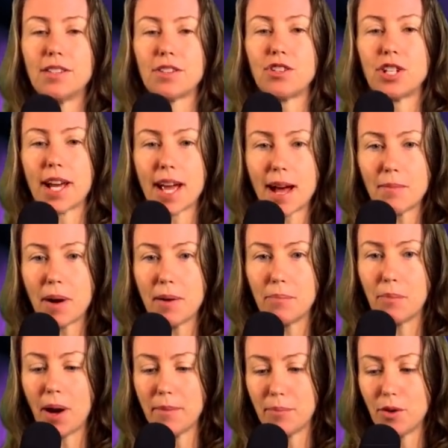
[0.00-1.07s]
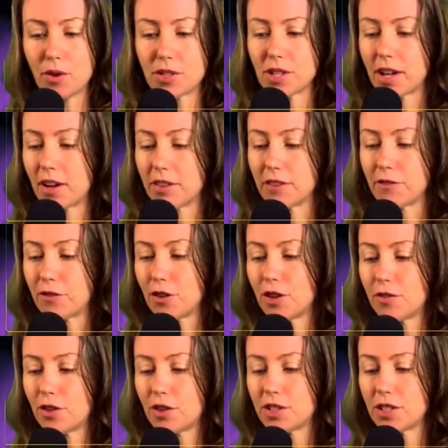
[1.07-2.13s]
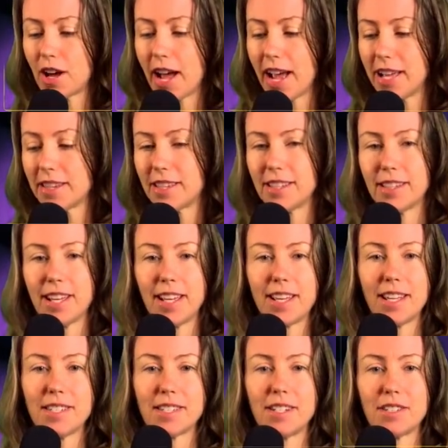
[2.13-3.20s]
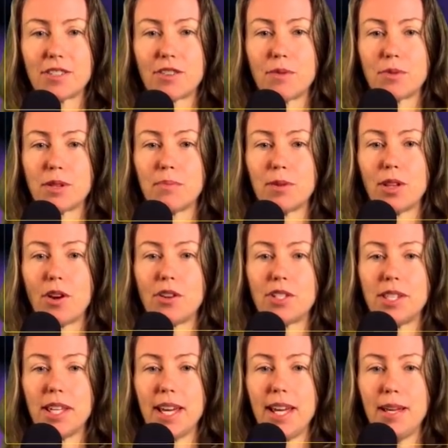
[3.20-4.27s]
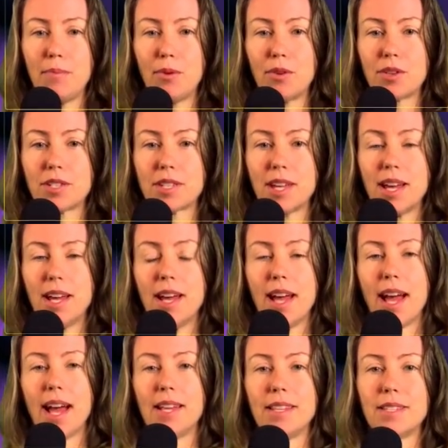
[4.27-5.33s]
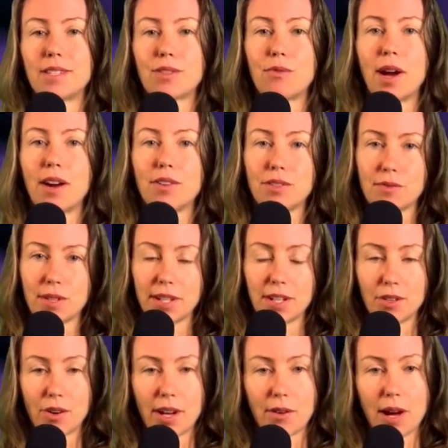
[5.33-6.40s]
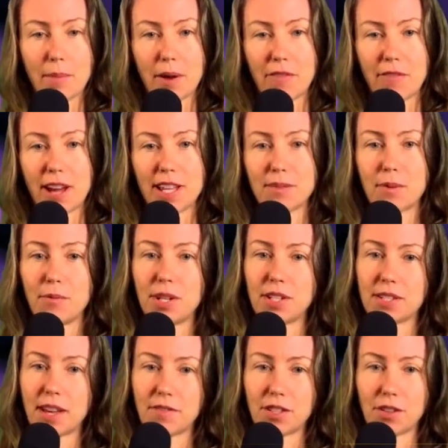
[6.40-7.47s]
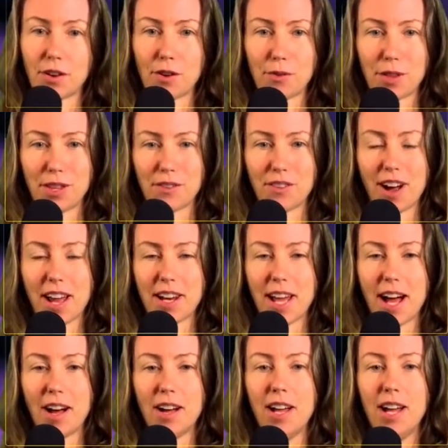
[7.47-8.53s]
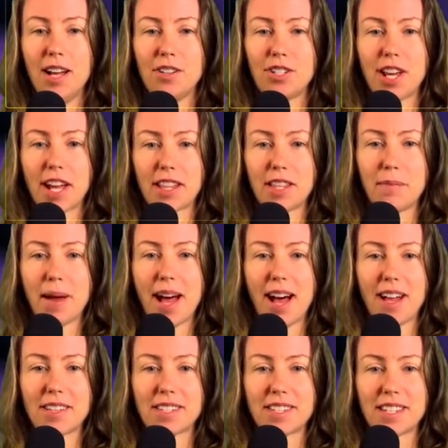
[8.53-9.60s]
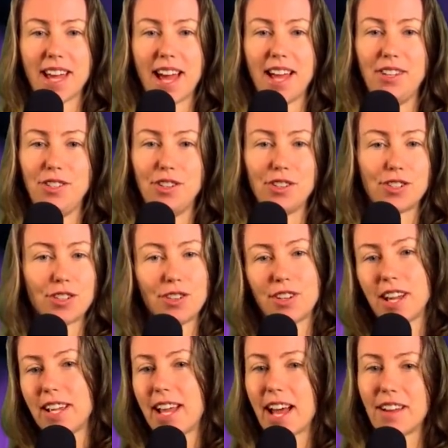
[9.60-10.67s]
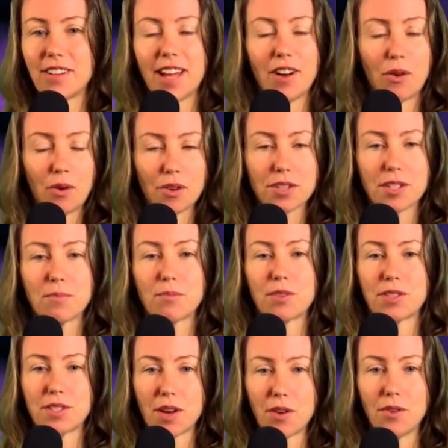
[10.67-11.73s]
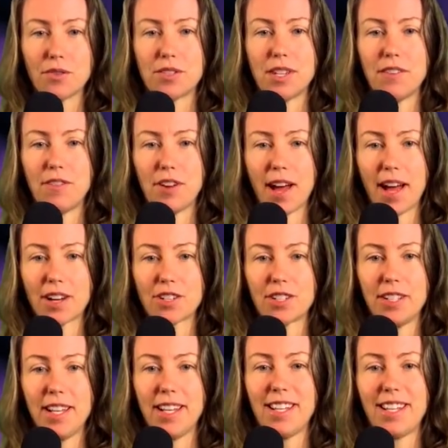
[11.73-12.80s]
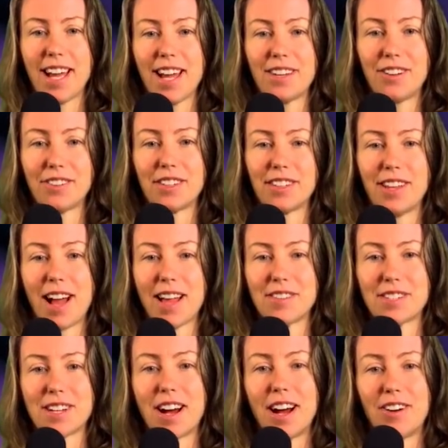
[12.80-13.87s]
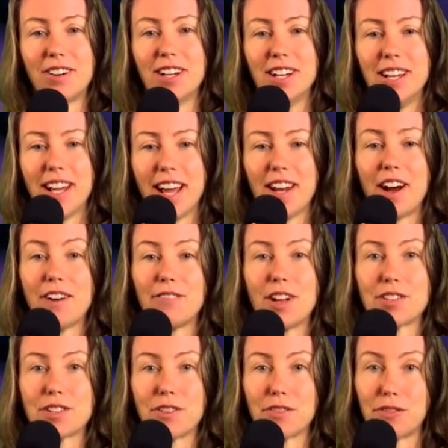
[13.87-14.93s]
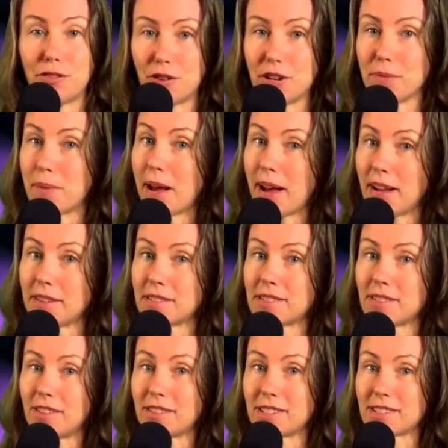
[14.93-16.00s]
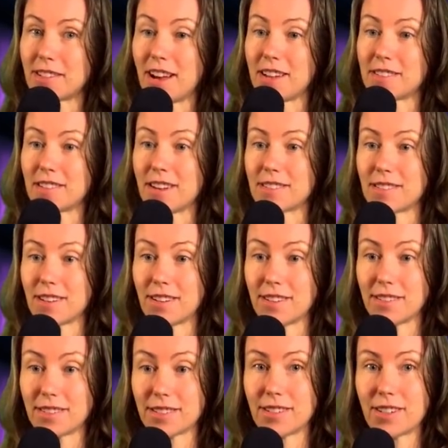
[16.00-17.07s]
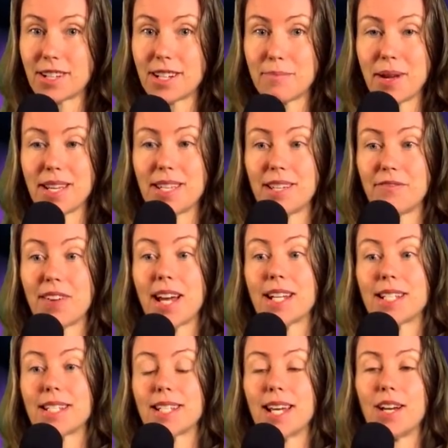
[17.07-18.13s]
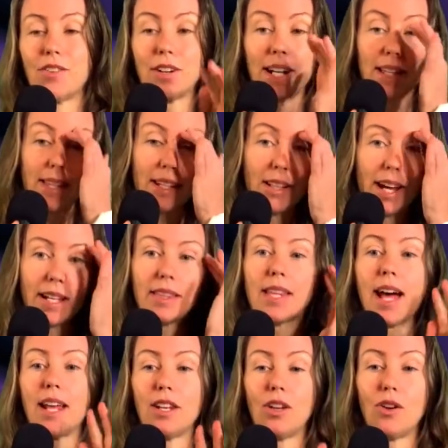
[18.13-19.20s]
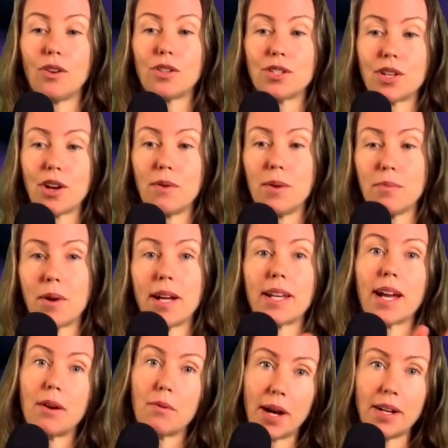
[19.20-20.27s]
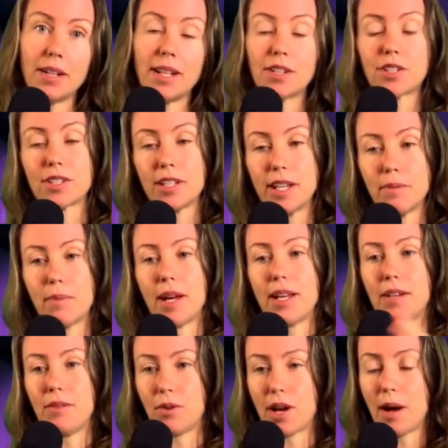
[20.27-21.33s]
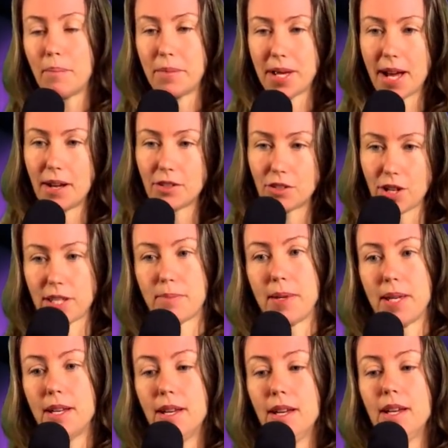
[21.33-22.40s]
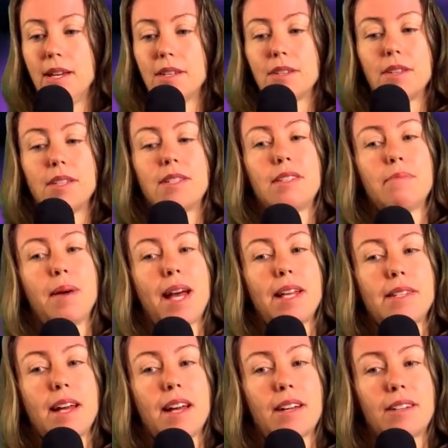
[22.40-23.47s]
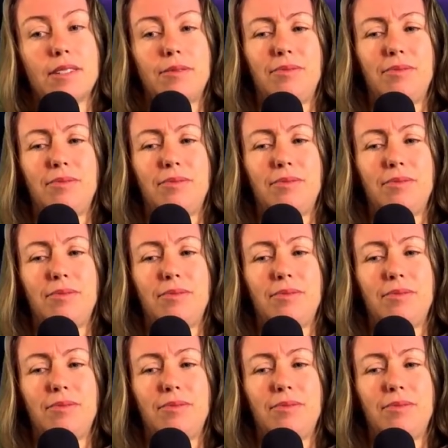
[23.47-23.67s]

So check out my books. I got the Frugivore Diet. The link is in the description below to the ebooks. And this square is really annoying around my face, but we just have to go with it right now. Check them out, and you too can get awesome results if you actually get on the lifestyle. And I've lost over 40 pounds on this lifestyle, so it's not going to make you fat or anything like that. Long term, you might gain weight initially, but it will come down, trust me. So this is about snacks.